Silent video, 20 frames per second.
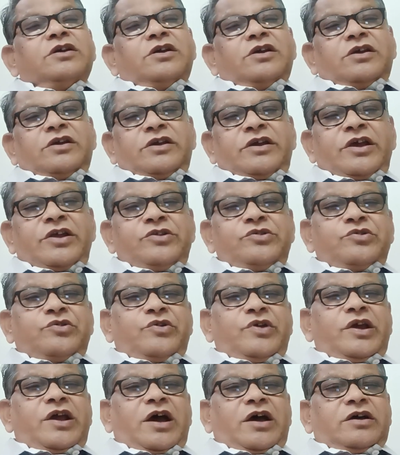
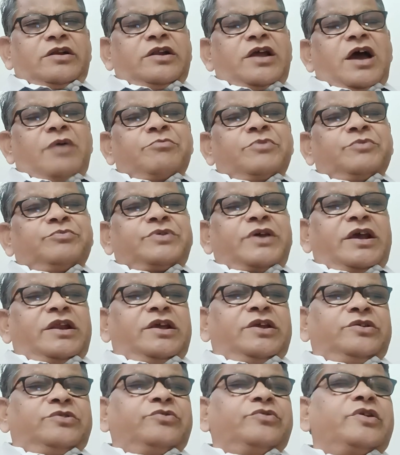injuria, damnum sine
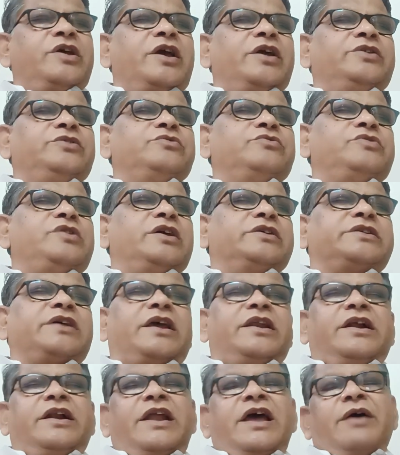injuria, injuria
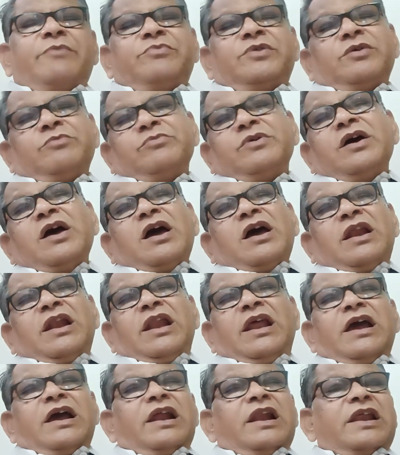sine damnum.
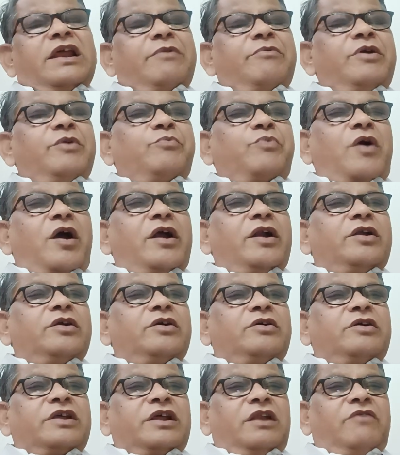Legal remedy point,
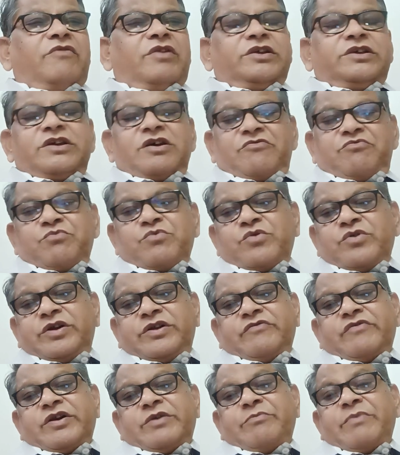relevancy of
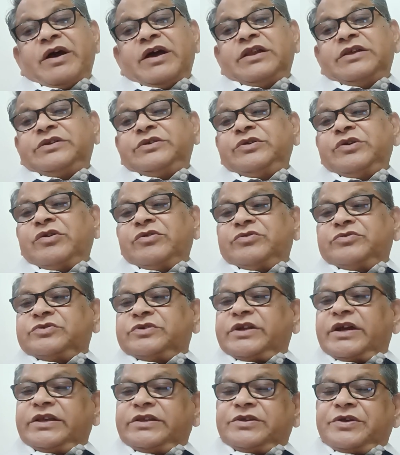motive and malice you have to
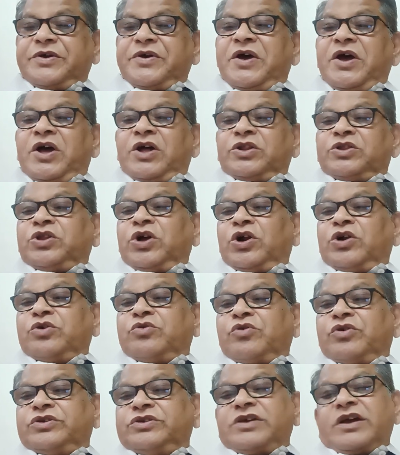touch. Third
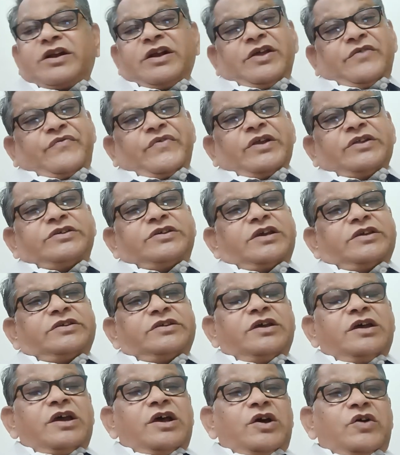question,
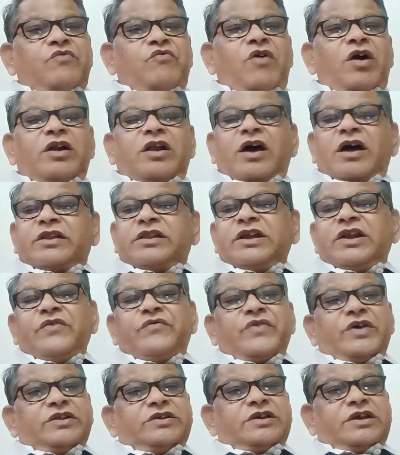defenses. What are the
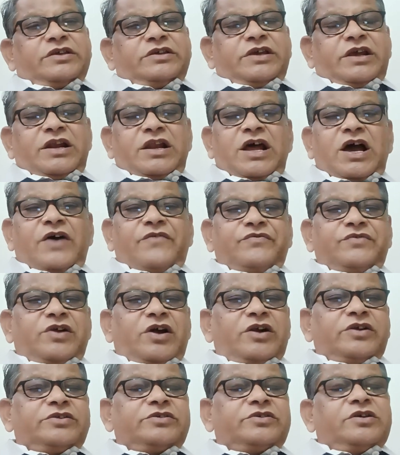defenses in law of
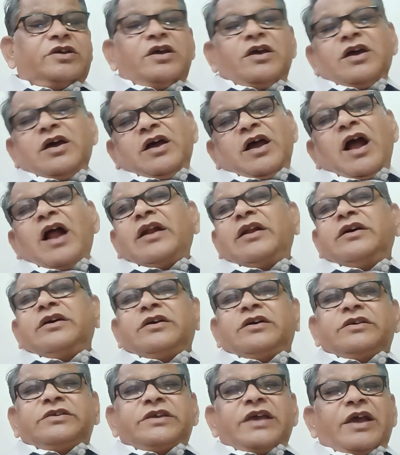torts? And
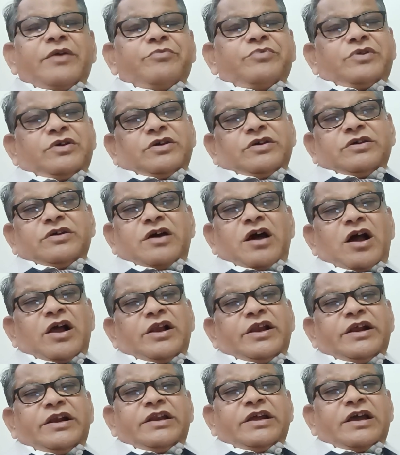
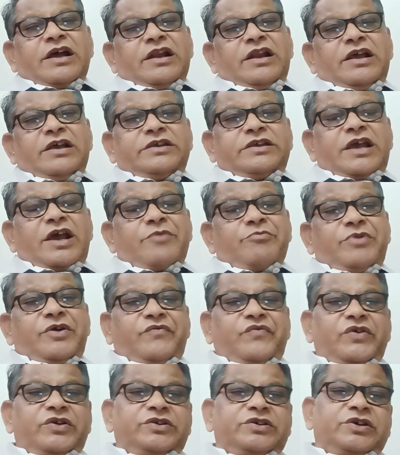identically same
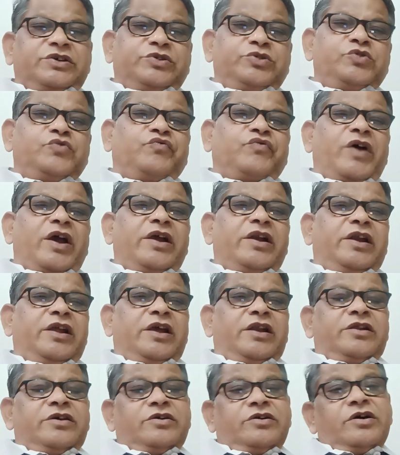defenses you find
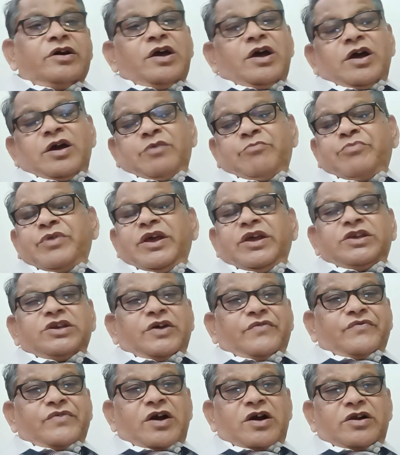in breach
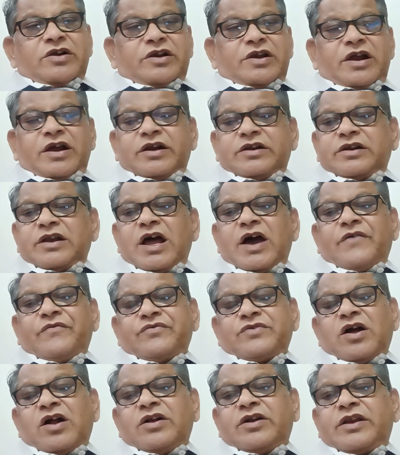of contract, law
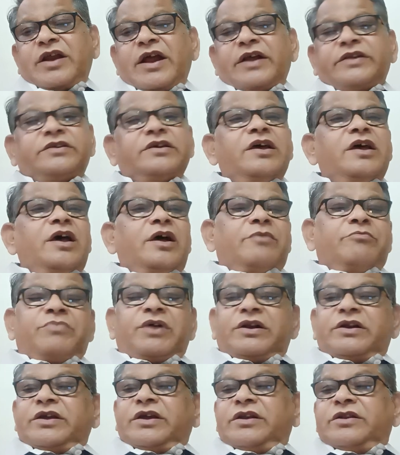of contracts.
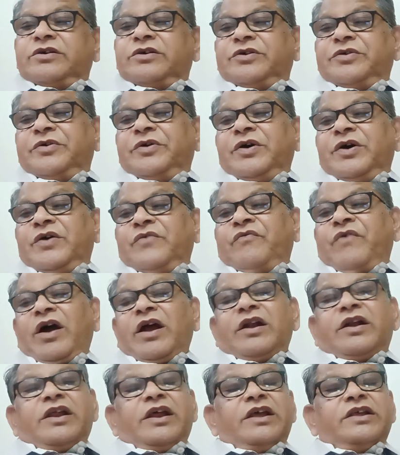But in
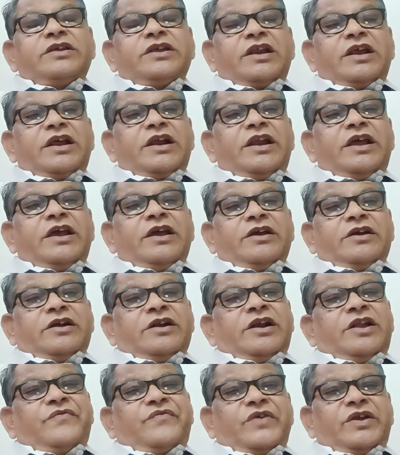while
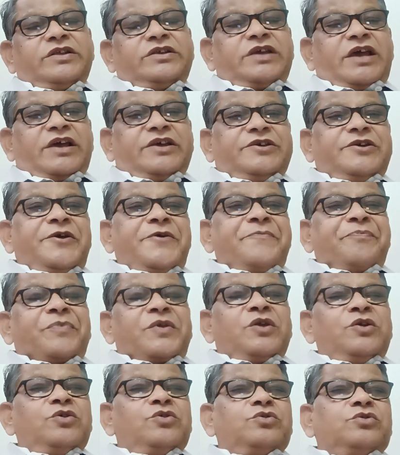reading defenses,
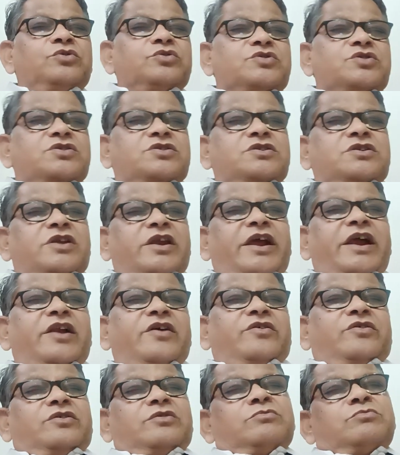you
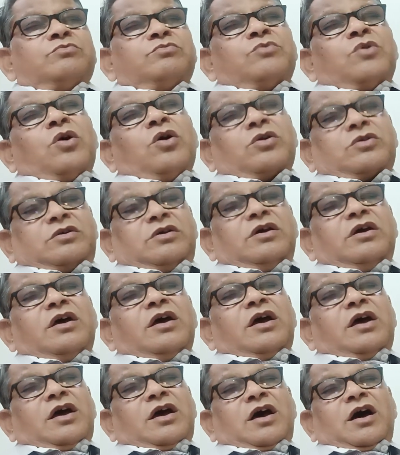read more
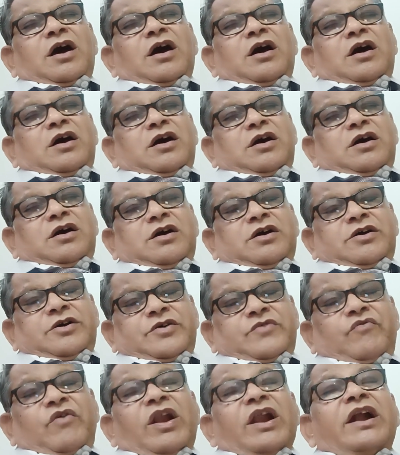
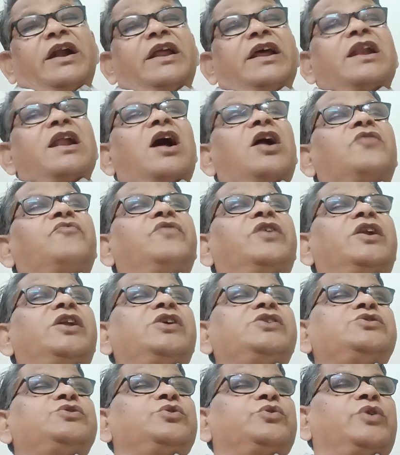voluntary non-fit
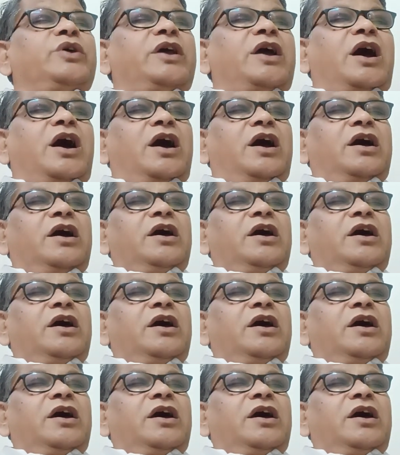injuria,